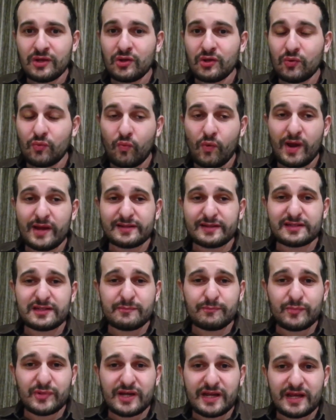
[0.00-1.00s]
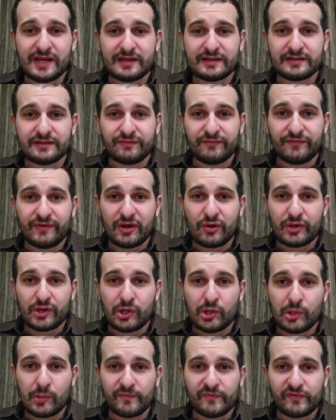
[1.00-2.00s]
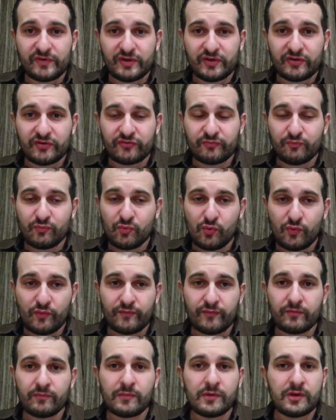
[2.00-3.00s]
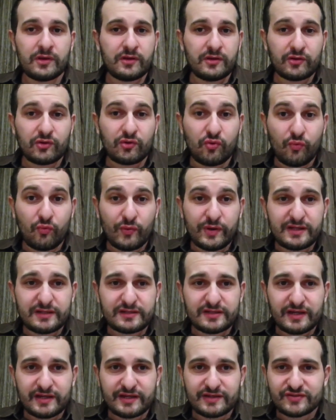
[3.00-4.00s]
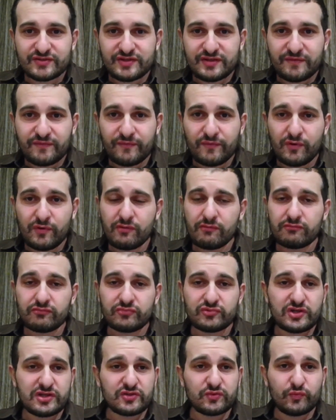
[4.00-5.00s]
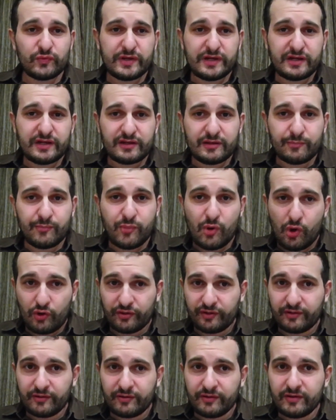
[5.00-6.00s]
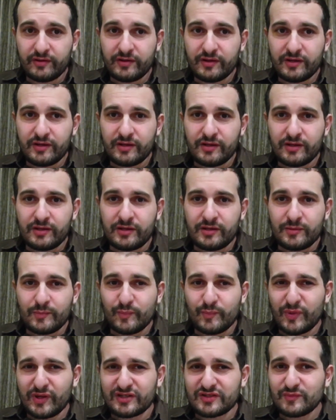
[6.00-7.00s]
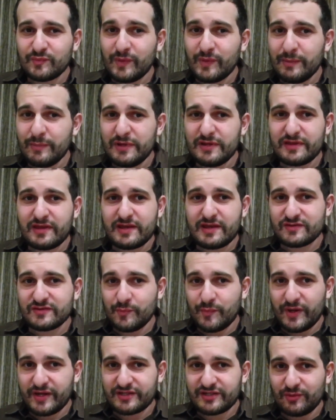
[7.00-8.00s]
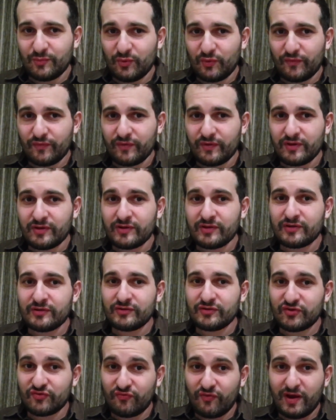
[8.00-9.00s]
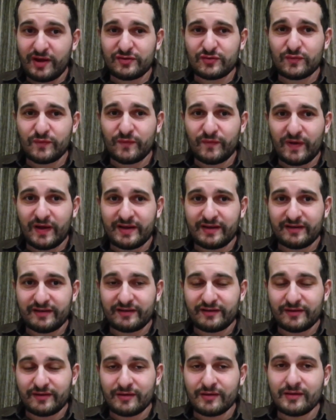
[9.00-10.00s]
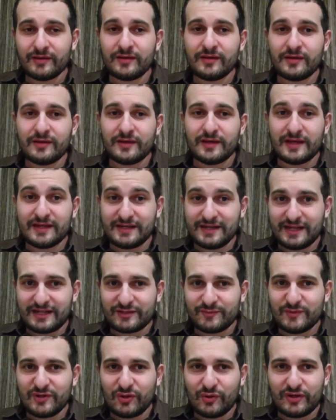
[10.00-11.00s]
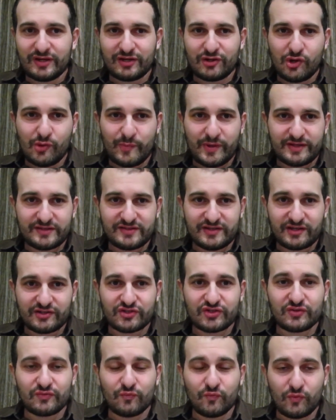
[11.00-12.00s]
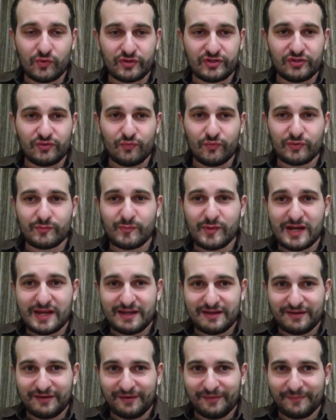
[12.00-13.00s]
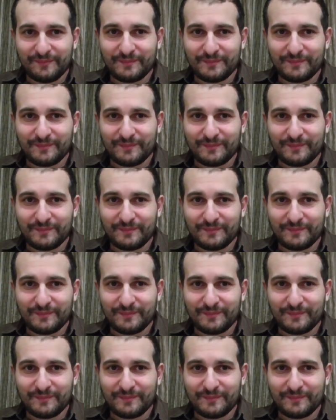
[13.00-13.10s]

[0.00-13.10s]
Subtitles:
White can play the very obvious move queen takes d4, just winning a pawn. But maybe there is a better move. Try to find it and let me know in the comment section what you would play here.